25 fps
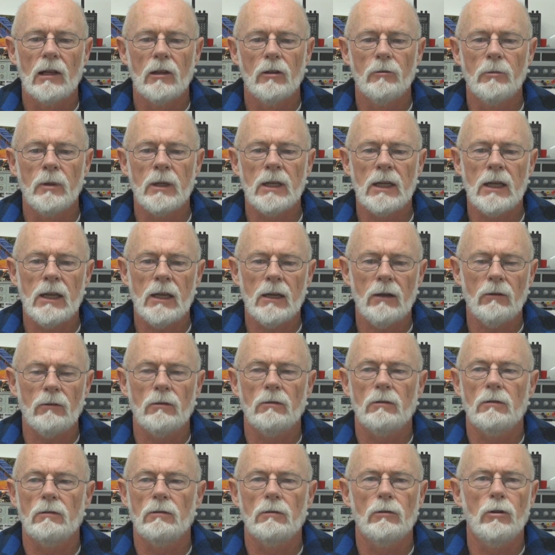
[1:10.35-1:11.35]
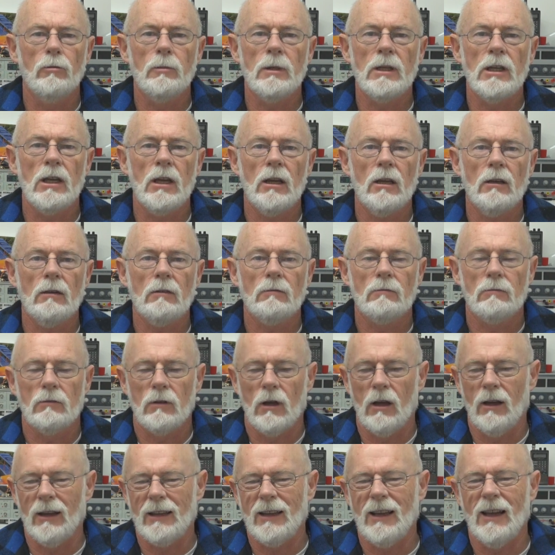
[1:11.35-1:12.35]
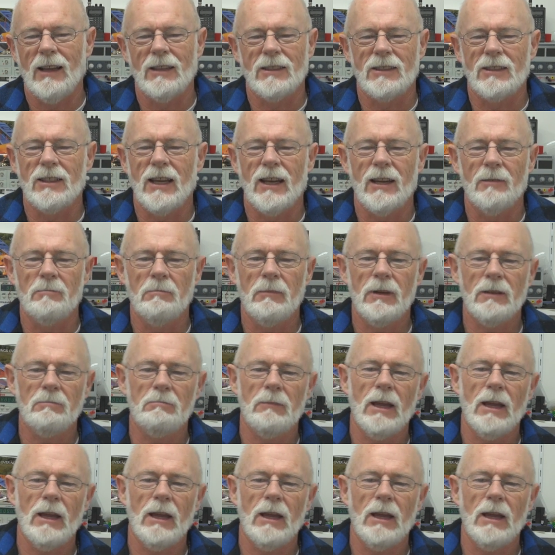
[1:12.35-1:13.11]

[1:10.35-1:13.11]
Luminaire? Oh, I can't say it.